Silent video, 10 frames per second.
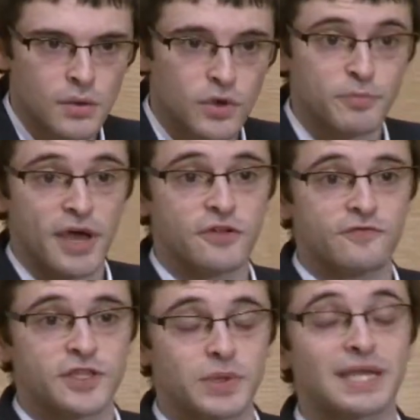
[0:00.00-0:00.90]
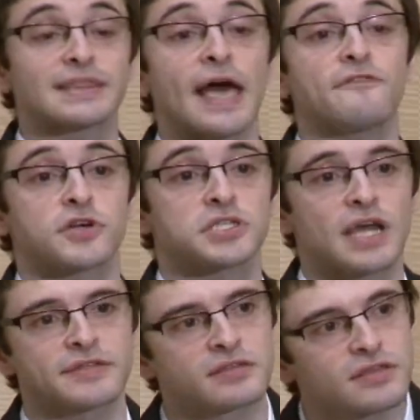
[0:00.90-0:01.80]
with the benefits we can leverage
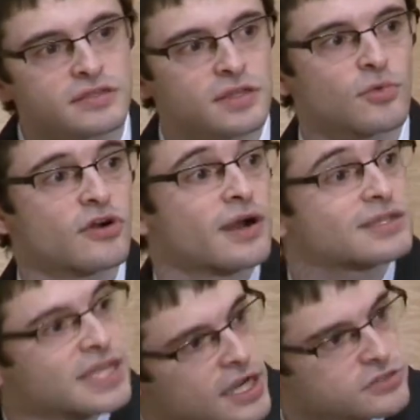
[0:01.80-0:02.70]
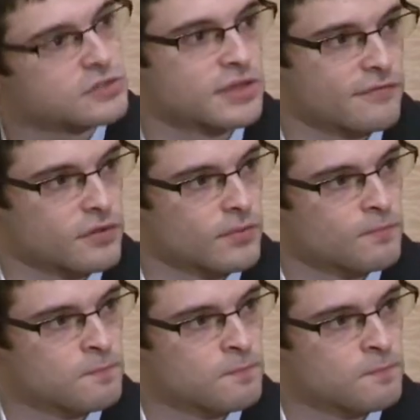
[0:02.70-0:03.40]
at the system or architectural level.